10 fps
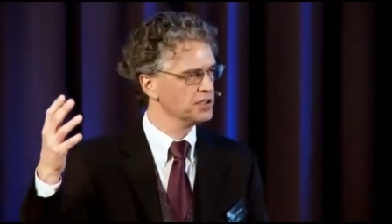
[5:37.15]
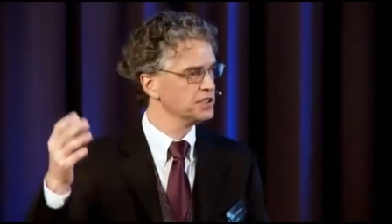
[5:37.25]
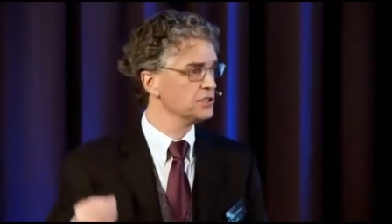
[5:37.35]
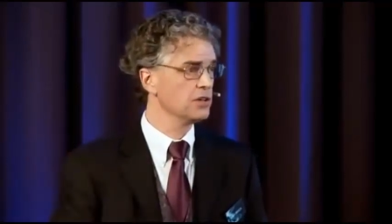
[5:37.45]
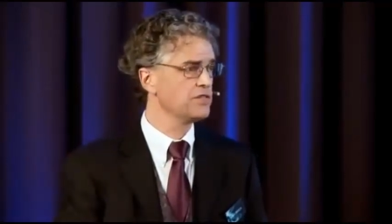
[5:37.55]
And
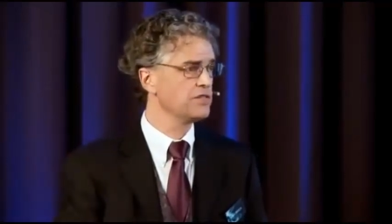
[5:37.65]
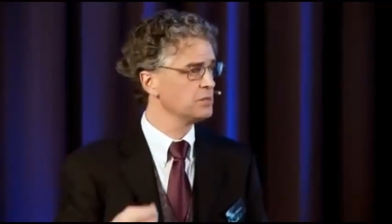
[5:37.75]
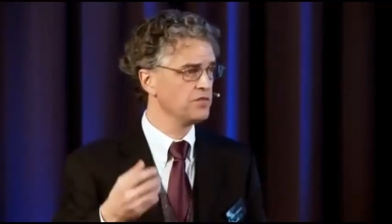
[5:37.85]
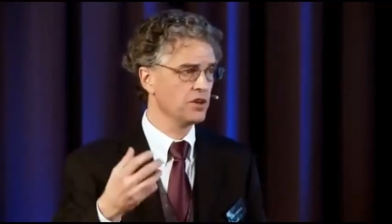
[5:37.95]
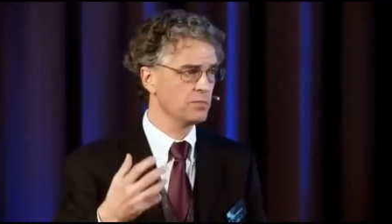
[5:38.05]
these don't have to
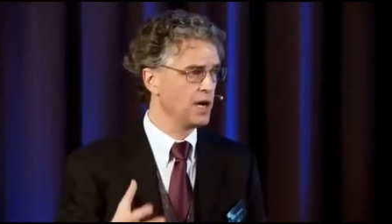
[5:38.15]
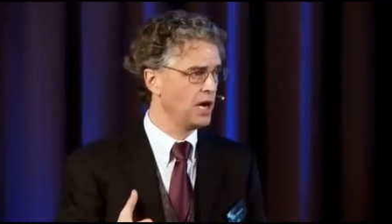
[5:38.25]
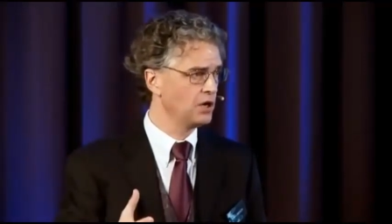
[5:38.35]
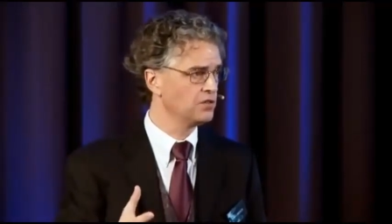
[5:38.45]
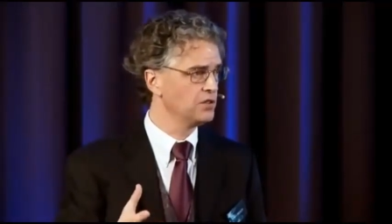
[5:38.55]
be very
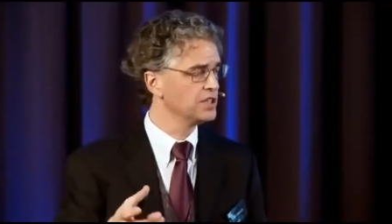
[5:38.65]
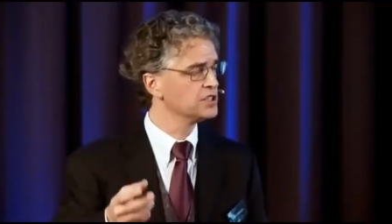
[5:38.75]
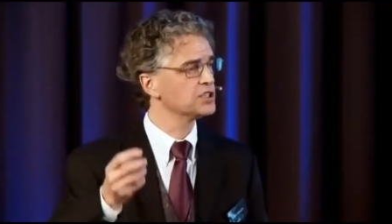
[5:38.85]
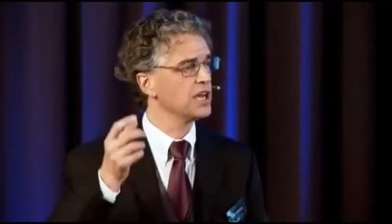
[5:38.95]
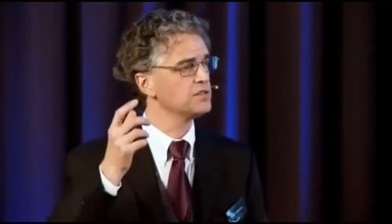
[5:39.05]
powerful. They
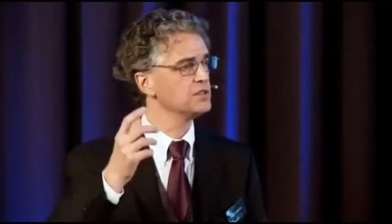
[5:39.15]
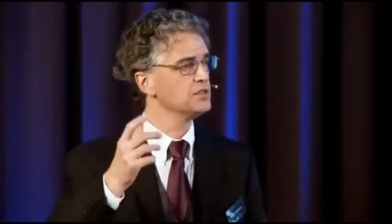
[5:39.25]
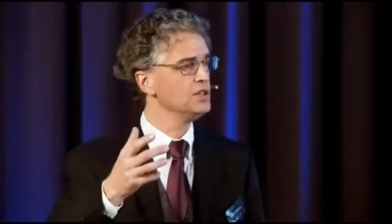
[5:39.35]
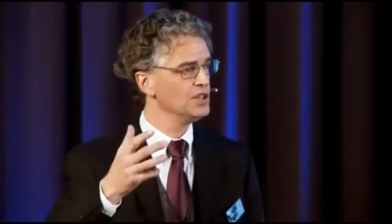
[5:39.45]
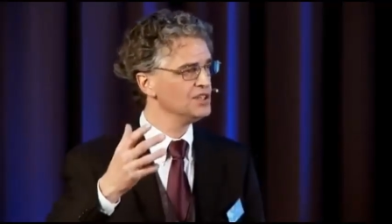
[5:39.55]
just have
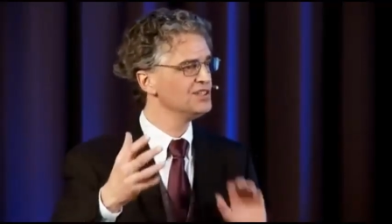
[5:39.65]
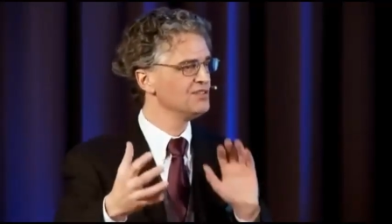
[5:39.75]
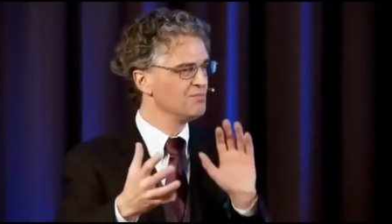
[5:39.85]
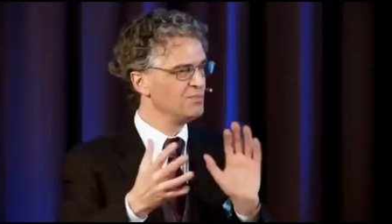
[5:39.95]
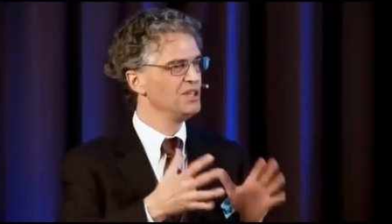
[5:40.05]
to
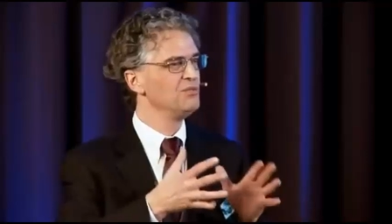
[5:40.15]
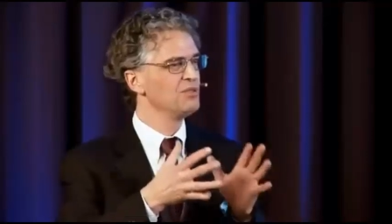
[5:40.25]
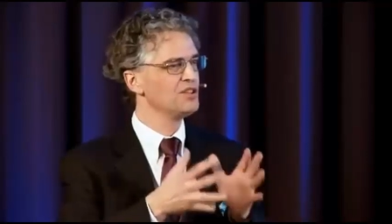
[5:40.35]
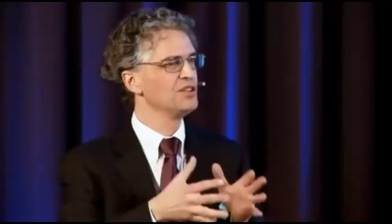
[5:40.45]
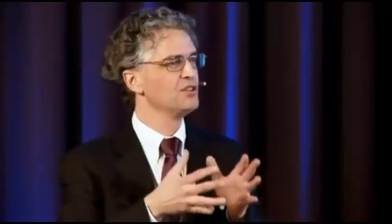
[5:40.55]
be
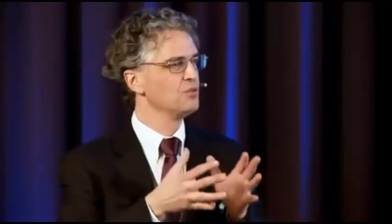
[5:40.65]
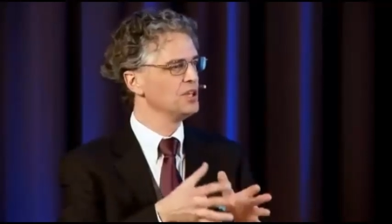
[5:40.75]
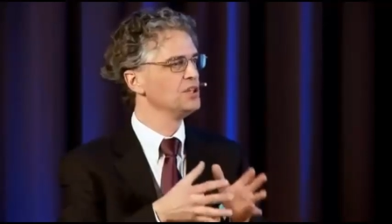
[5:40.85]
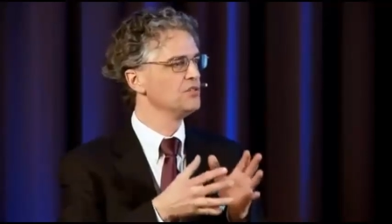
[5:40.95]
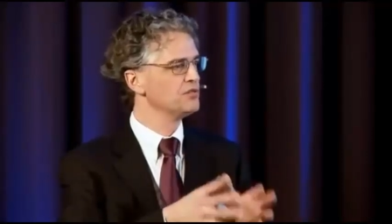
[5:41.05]
within the
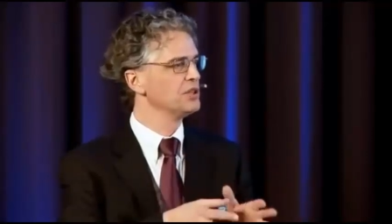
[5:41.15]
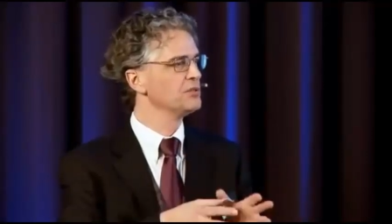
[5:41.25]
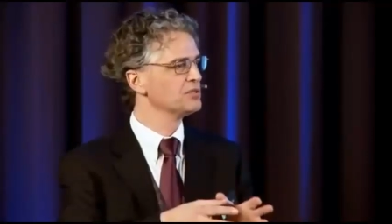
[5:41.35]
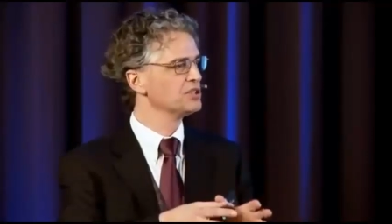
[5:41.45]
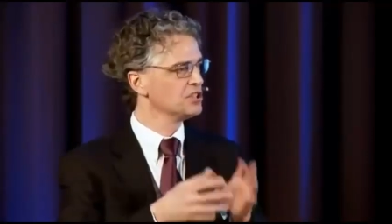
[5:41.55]
window
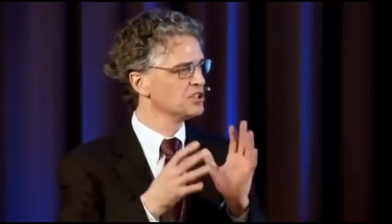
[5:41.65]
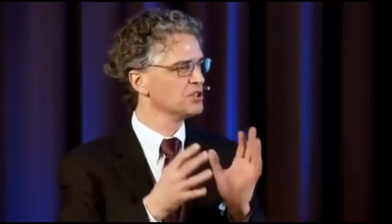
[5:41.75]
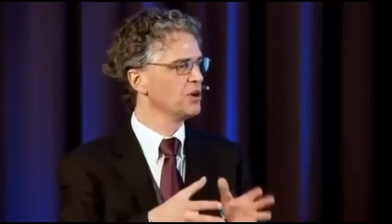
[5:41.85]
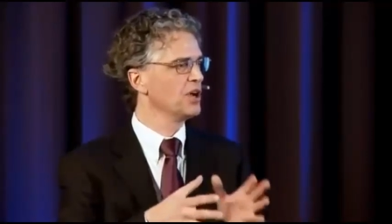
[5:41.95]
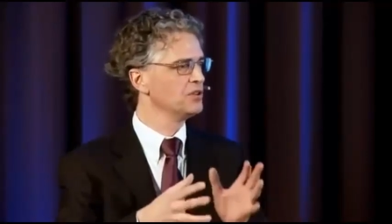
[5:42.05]
frequencies that the
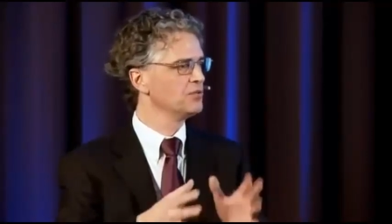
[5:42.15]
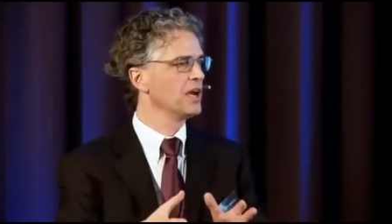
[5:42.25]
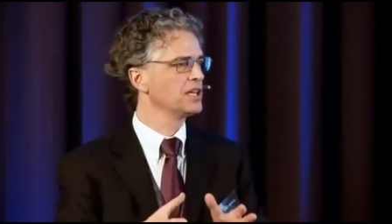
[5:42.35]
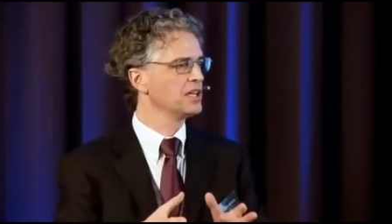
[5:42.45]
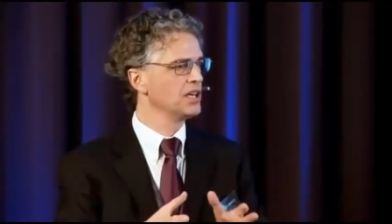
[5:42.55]
brain will
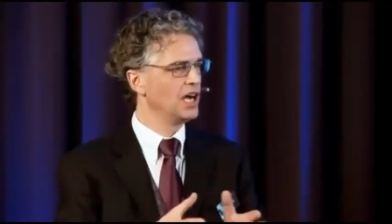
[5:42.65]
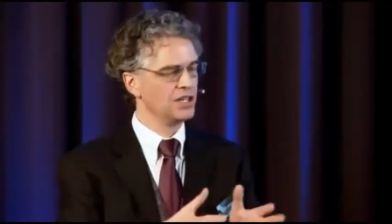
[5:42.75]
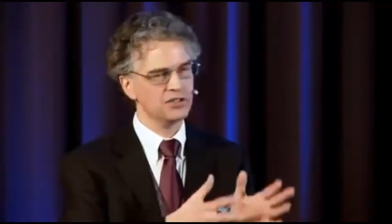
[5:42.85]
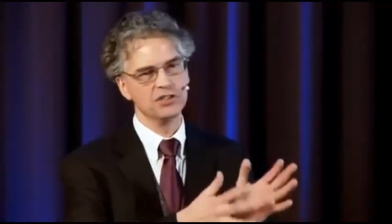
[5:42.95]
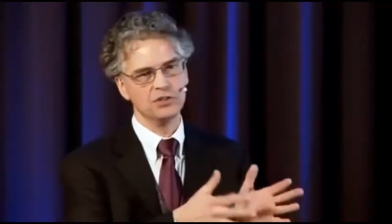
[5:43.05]

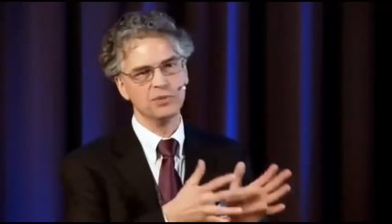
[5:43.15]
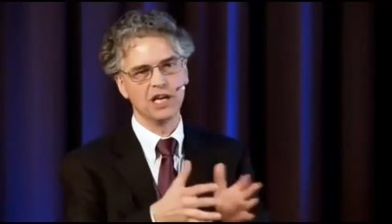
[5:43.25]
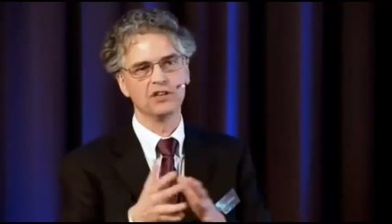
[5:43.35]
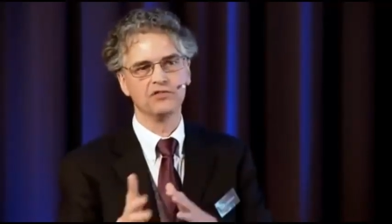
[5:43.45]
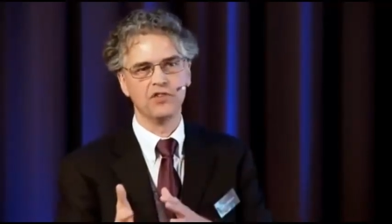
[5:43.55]
recognize, and then you
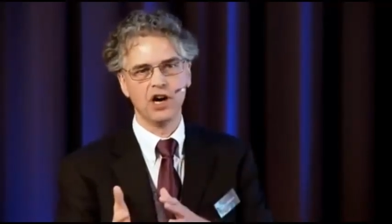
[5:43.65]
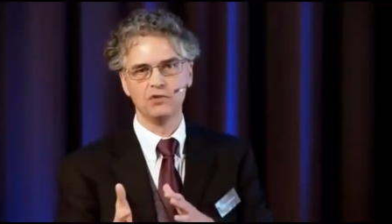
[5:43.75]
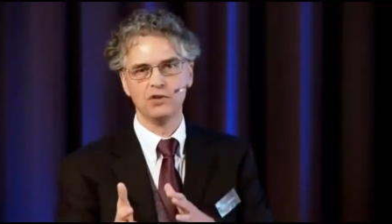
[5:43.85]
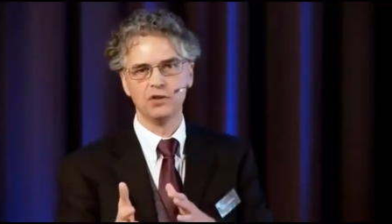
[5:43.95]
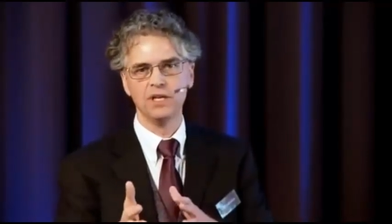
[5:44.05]
begin to
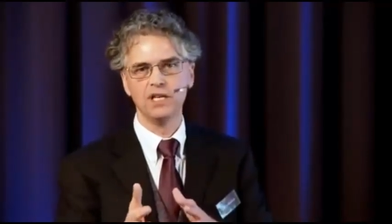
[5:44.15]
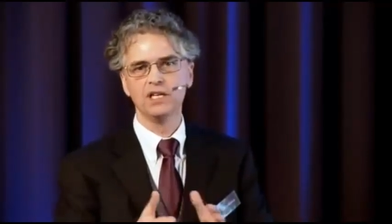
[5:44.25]
follow them.